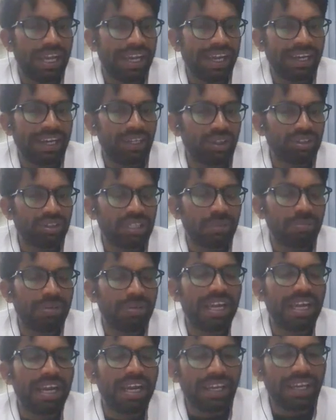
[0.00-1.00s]
endothermic
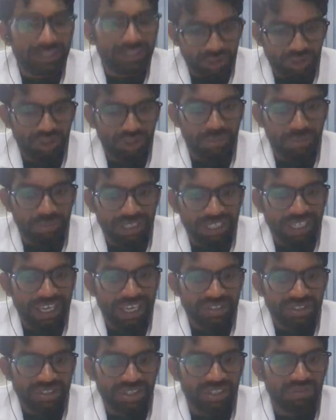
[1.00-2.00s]
and exothermic
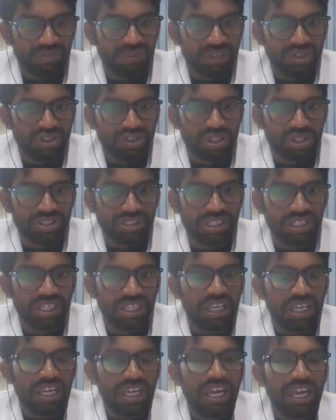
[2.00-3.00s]
reaction differentiation.
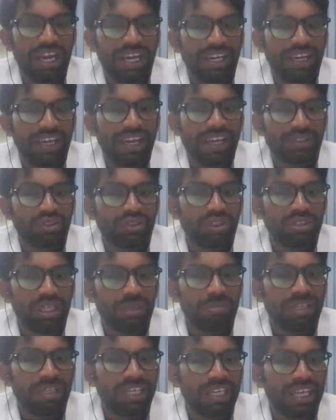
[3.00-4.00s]
And
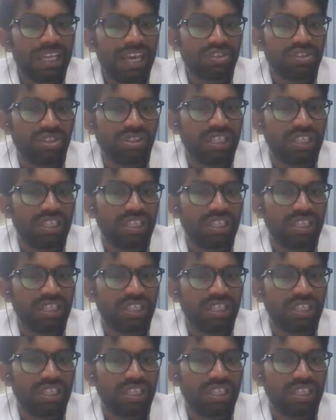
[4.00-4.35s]
exothermic reaction, the